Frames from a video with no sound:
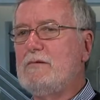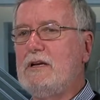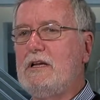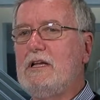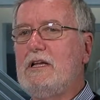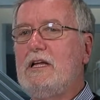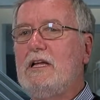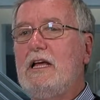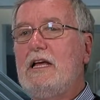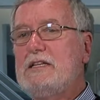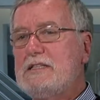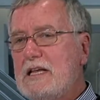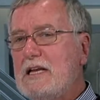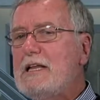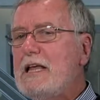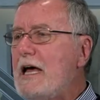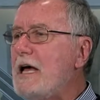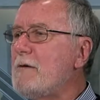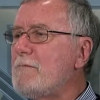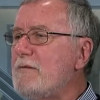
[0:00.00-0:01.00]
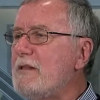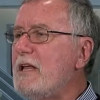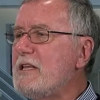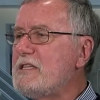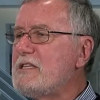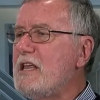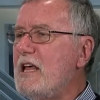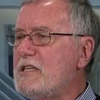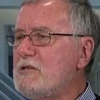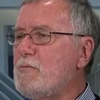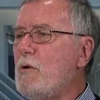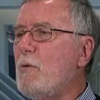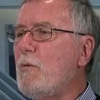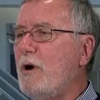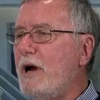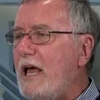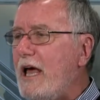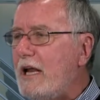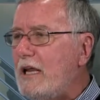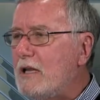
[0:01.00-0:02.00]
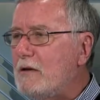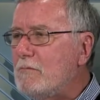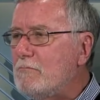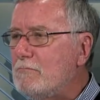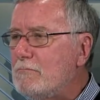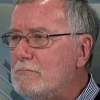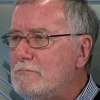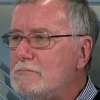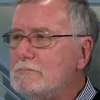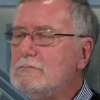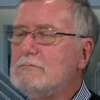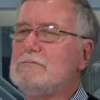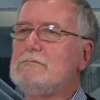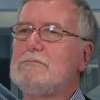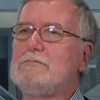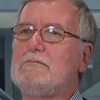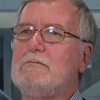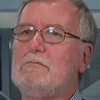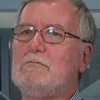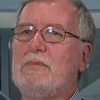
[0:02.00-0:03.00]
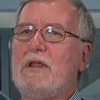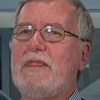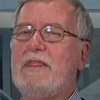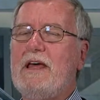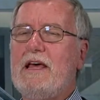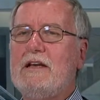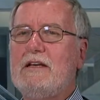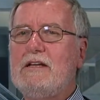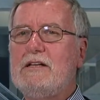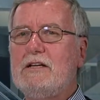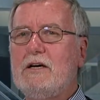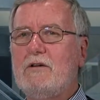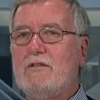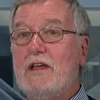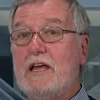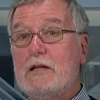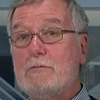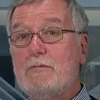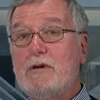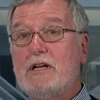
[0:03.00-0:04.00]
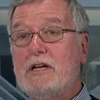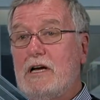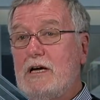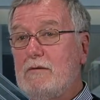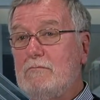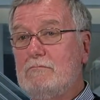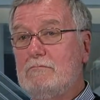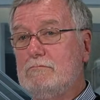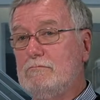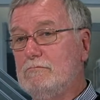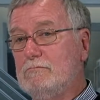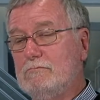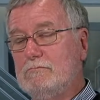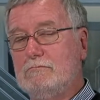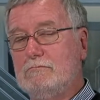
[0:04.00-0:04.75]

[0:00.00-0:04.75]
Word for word: And he said, yeah, that, that's where we're headed. But then, you know, they had become